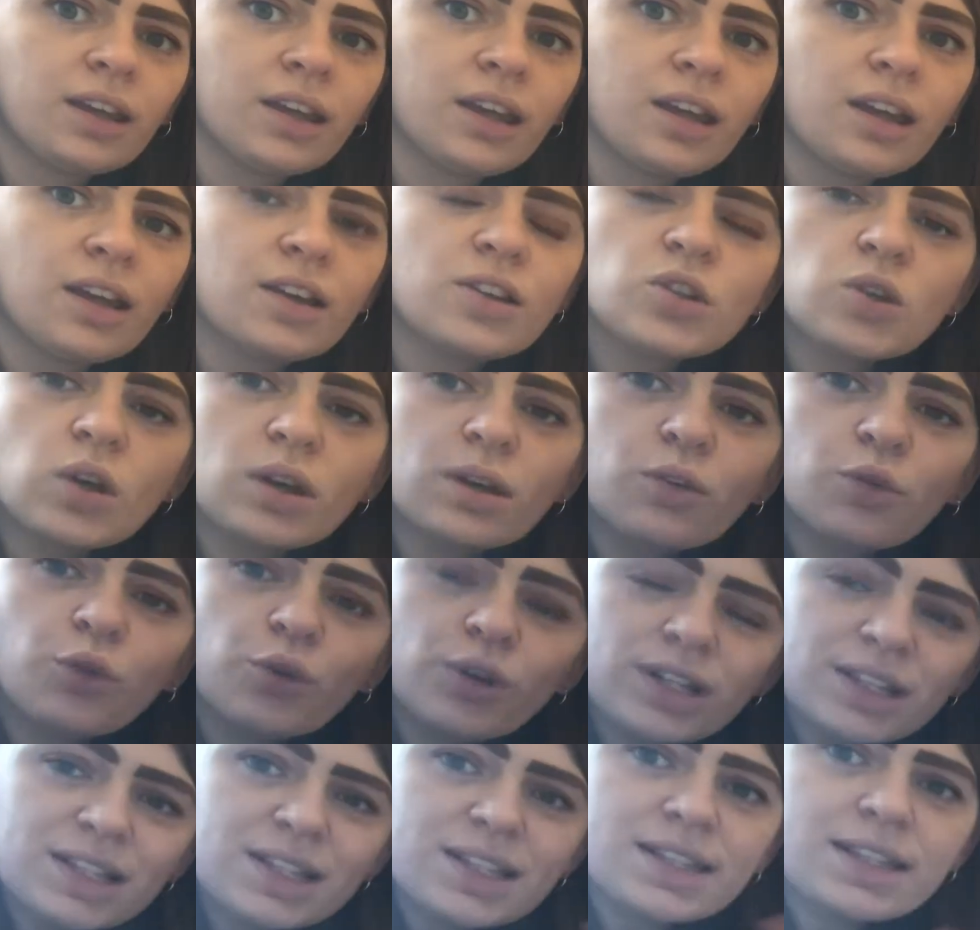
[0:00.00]
So I'm
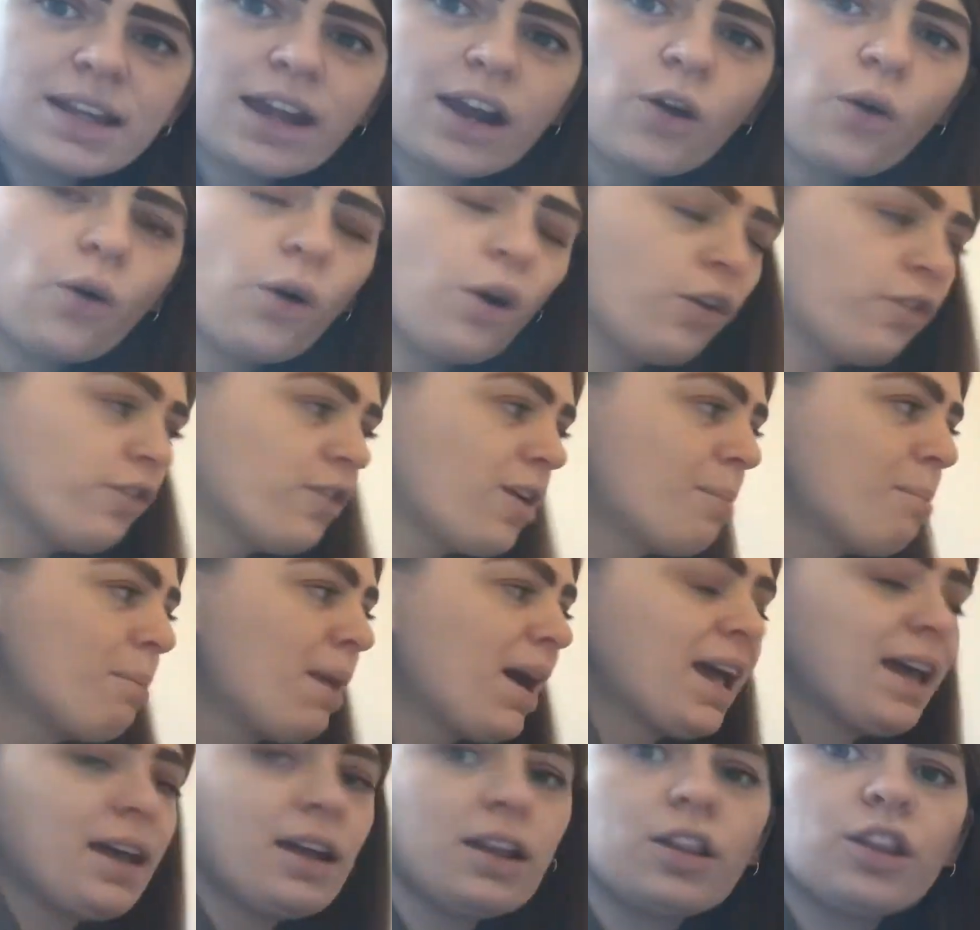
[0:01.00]
going to start off
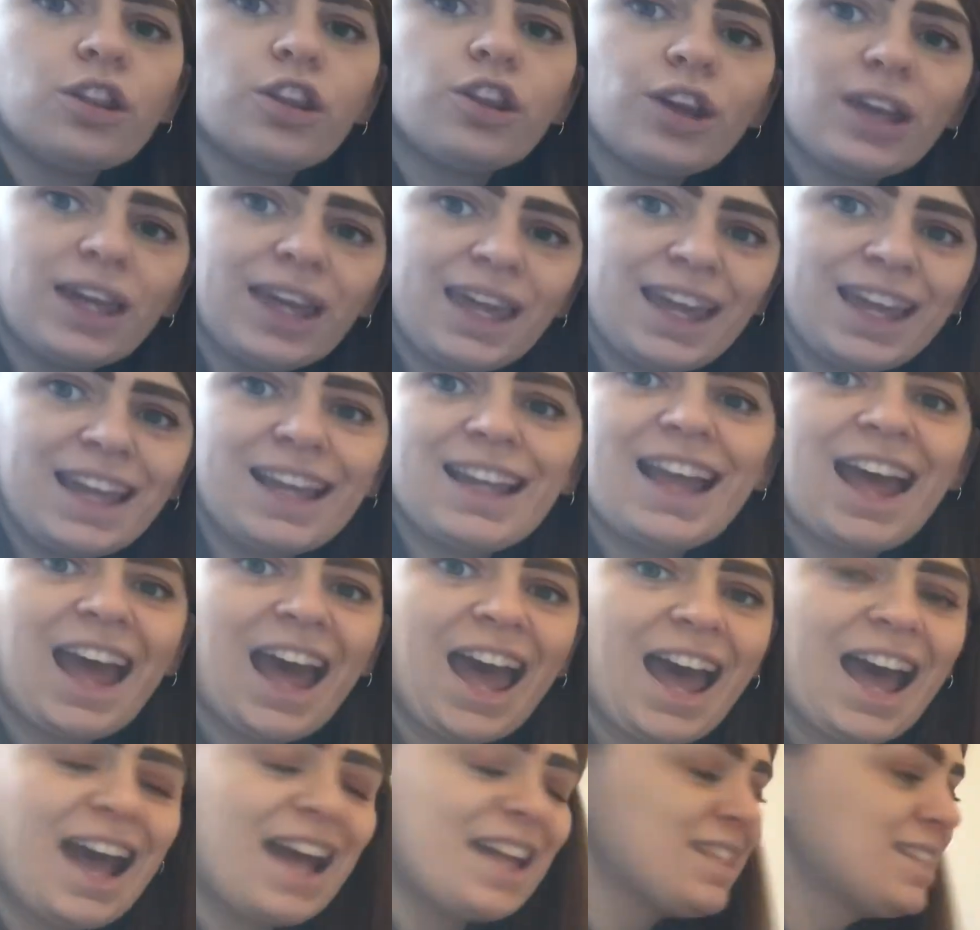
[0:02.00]
by looking
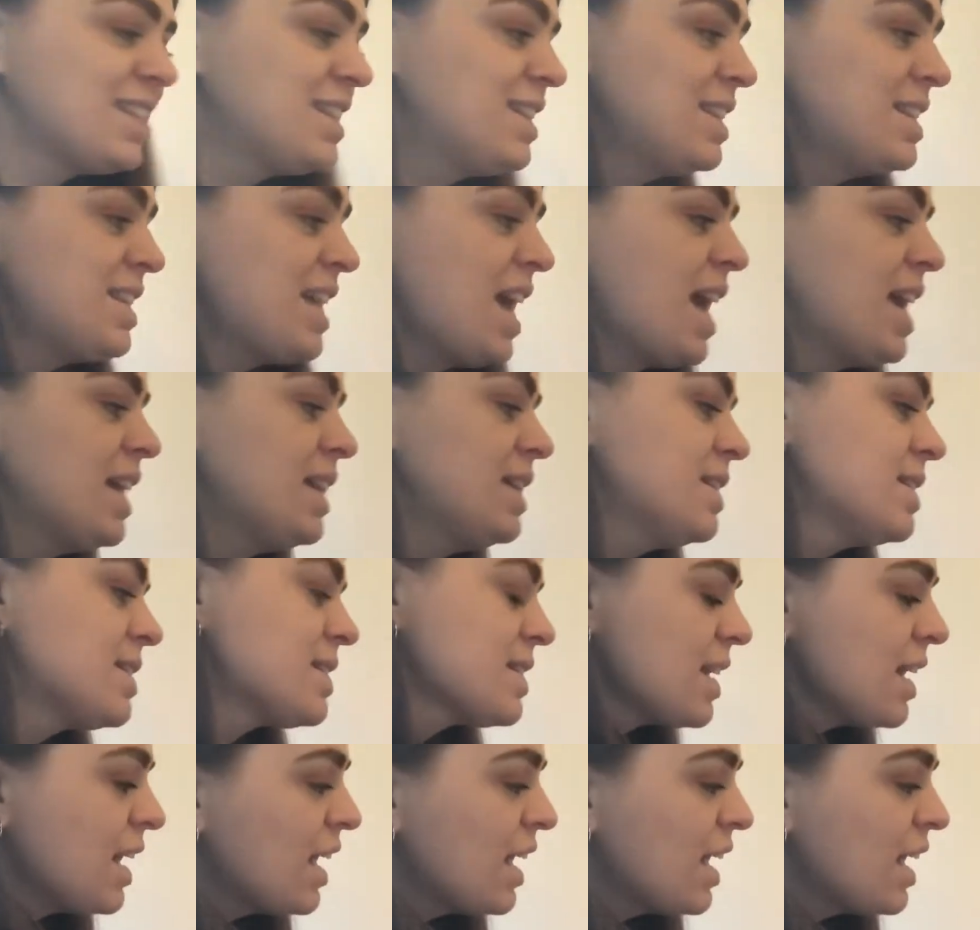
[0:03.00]
at the tens,